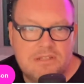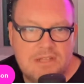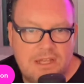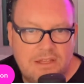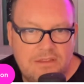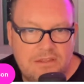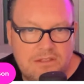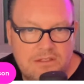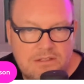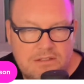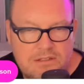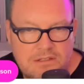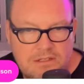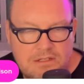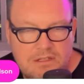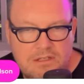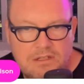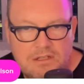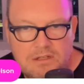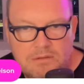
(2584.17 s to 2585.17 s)
on the
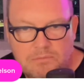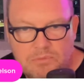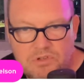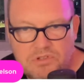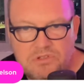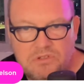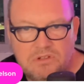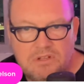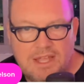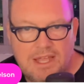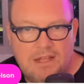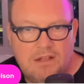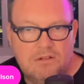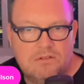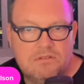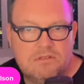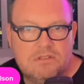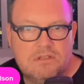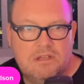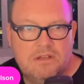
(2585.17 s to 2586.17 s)
personal
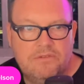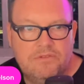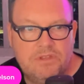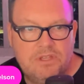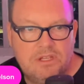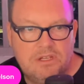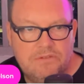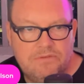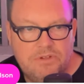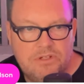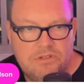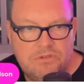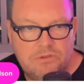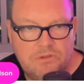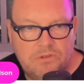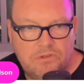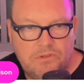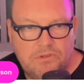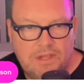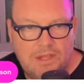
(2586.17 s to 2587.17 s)
accounts of the
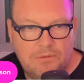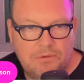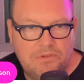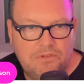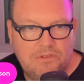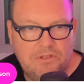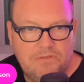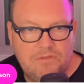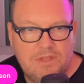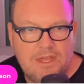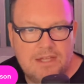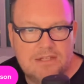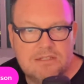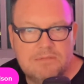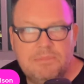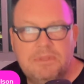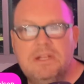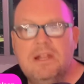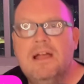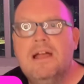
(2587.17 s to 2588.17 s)
individuals that received the Hex
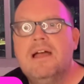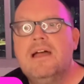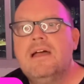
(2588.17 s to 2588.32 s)
subpoena.